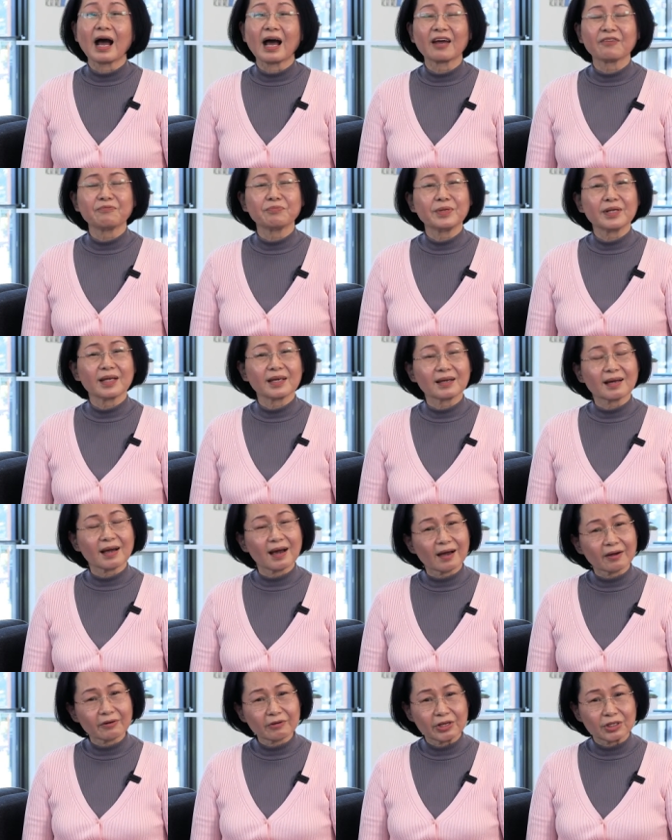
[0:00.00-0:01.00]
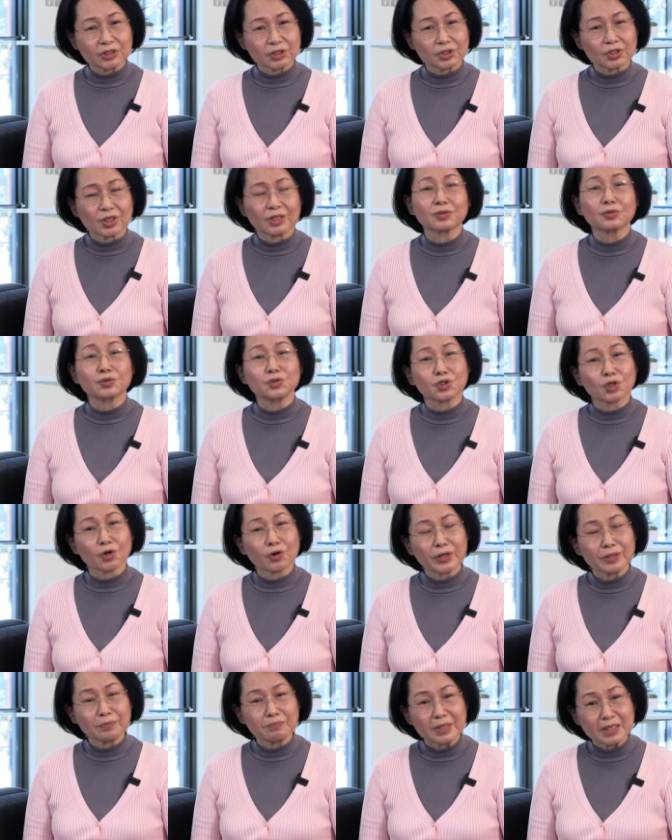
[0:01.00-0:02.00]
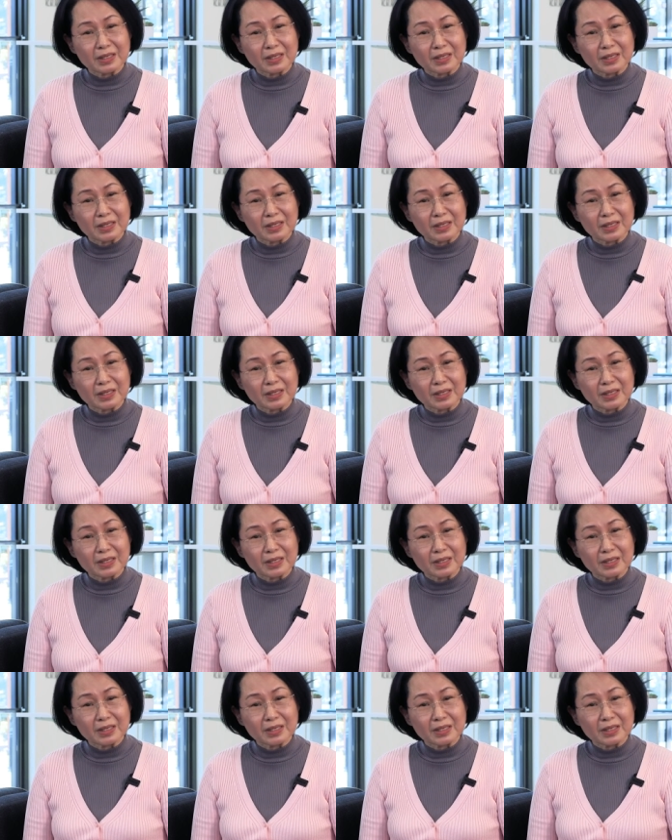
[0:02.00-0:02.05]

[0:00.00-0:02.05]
I've been encouraged to join